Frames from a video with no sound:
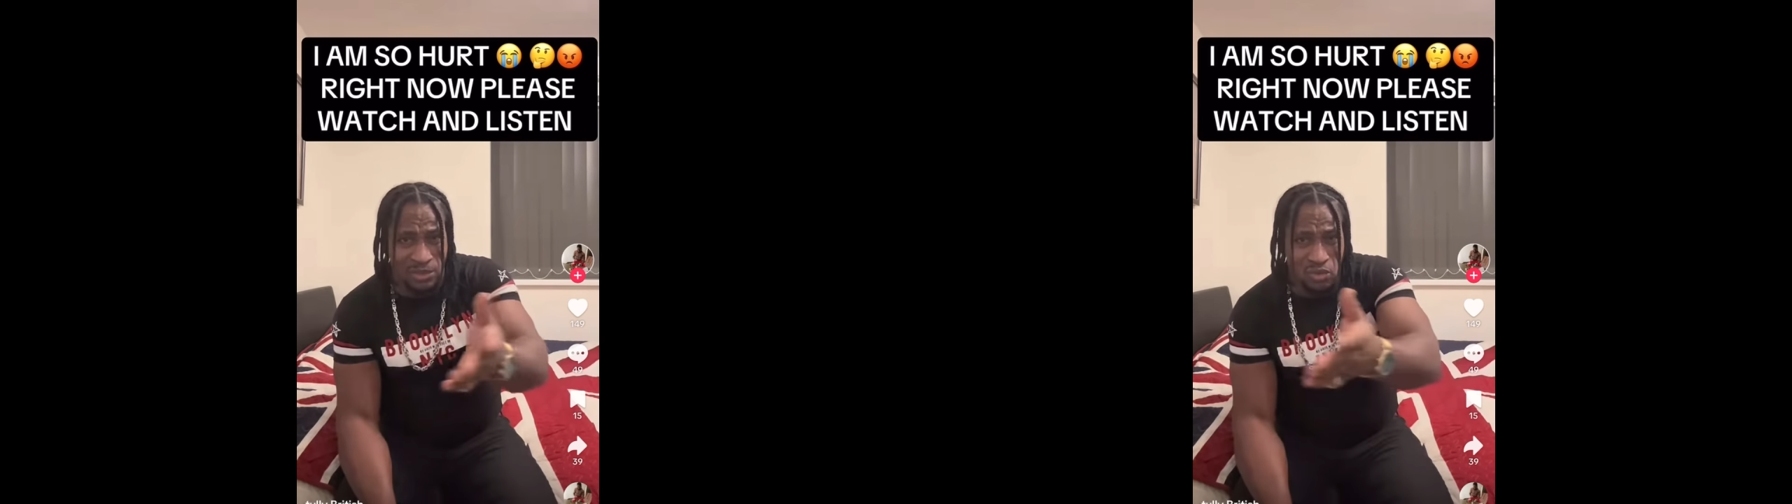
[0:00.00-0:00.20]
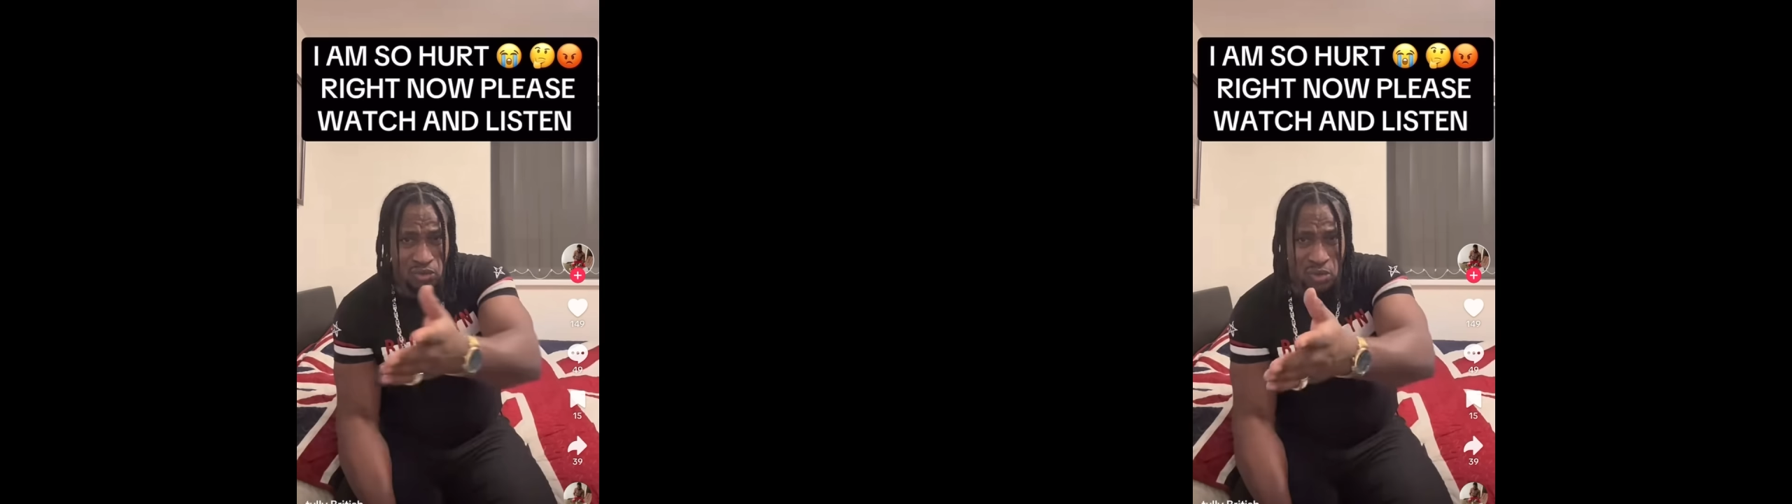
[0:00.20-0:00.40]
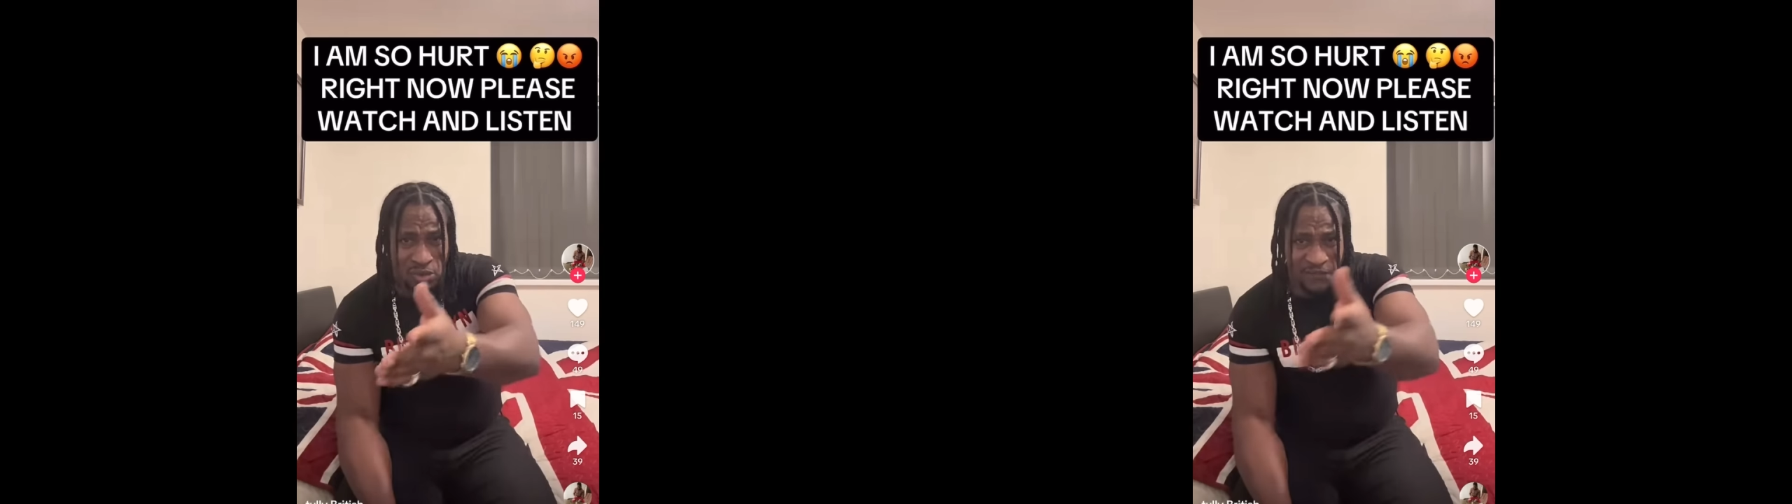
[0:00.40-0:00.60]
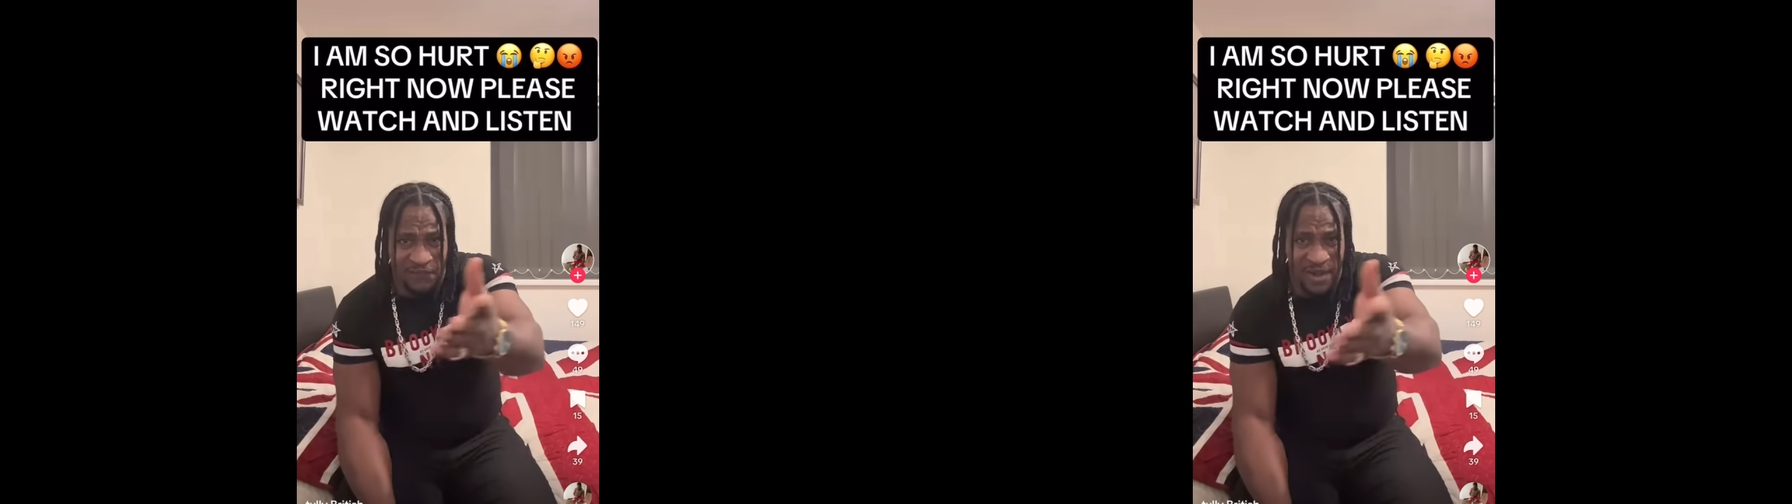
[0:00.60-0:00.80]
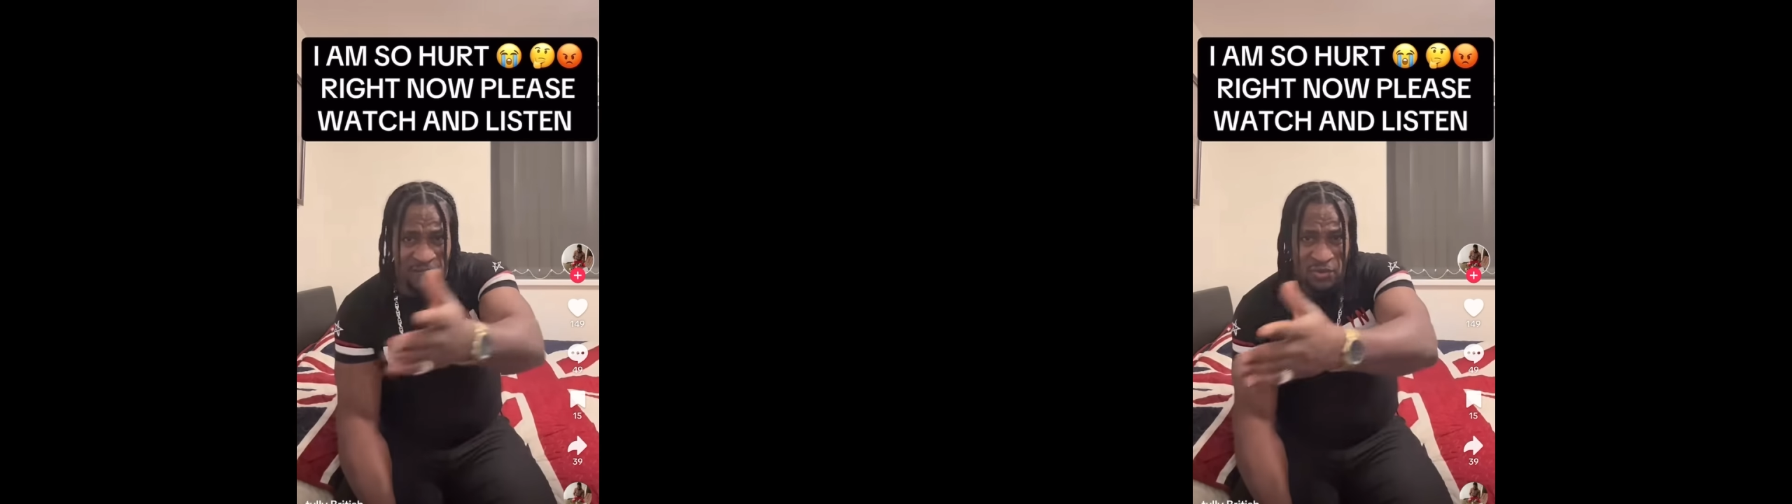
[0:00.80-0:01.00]
two thousand
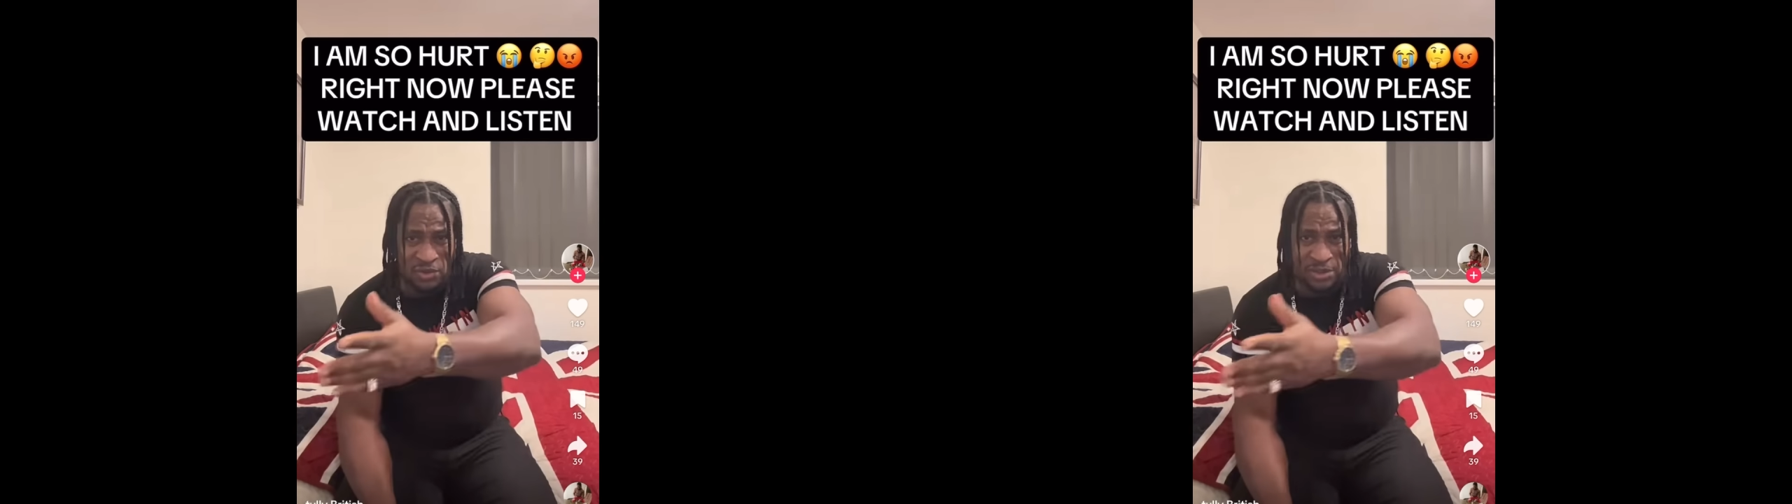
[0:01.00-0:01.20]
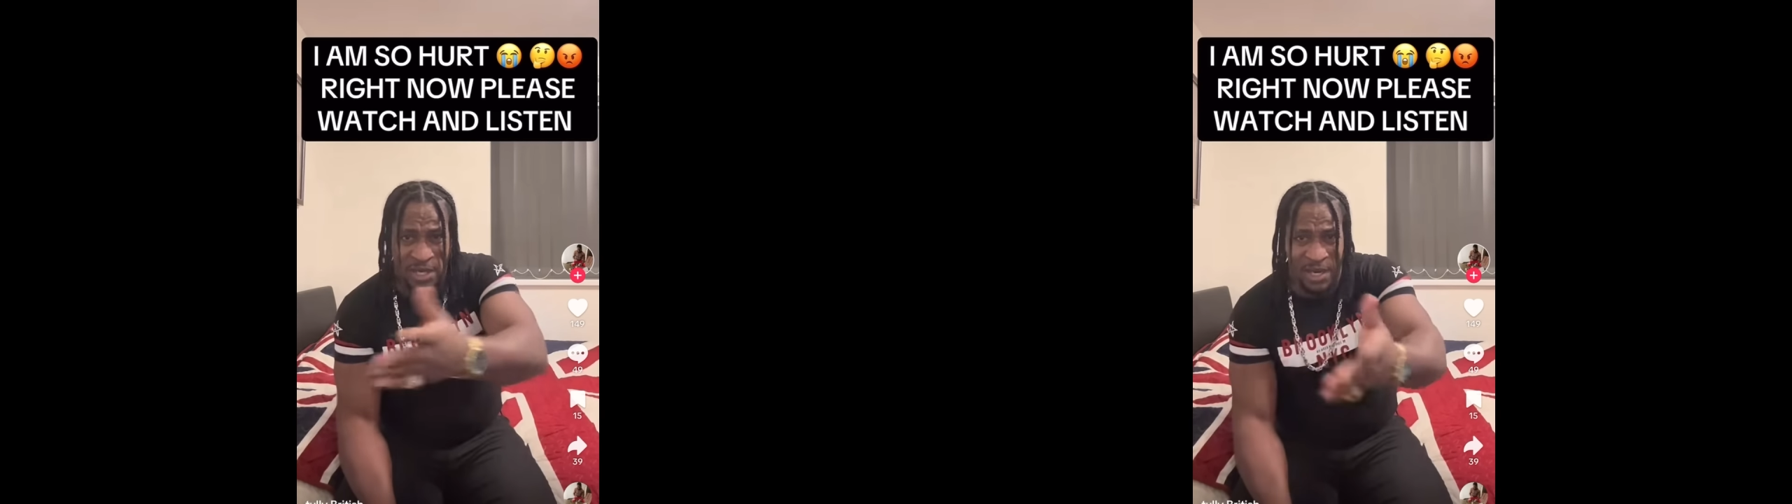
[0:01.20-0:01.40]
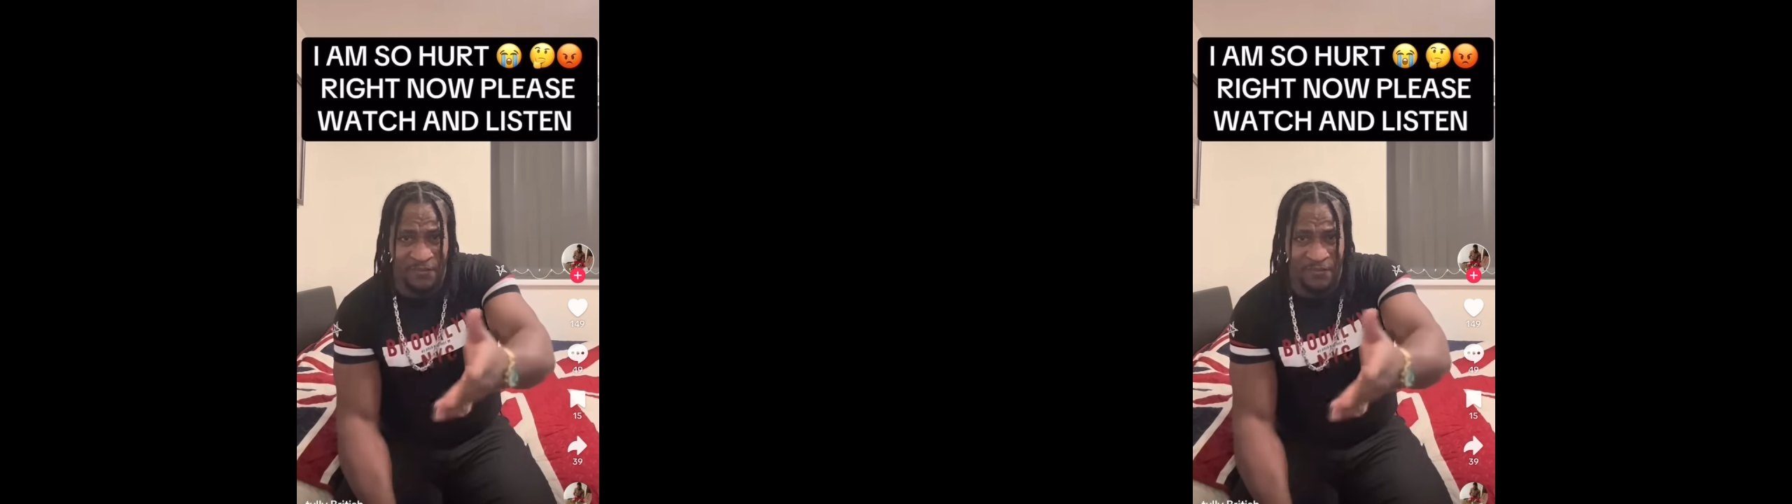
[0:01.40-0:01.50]
five hundred dollar